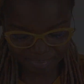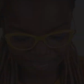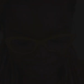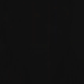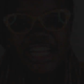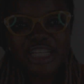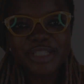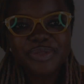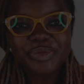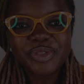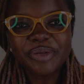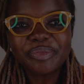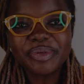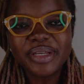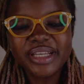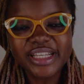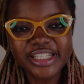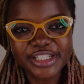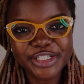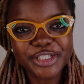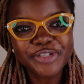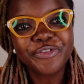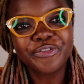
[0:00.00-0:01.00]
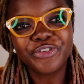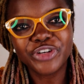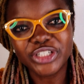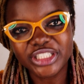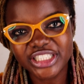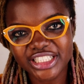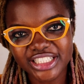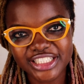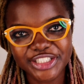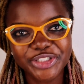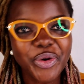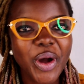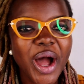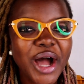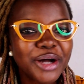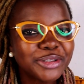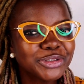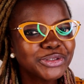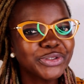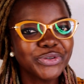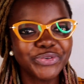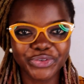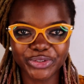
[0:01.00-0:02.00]
Next up is funding. So
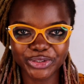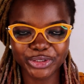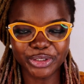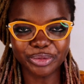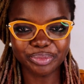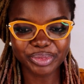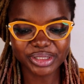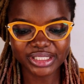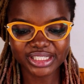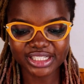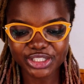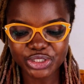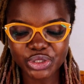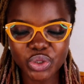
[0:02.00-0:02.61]
how do you fund your business?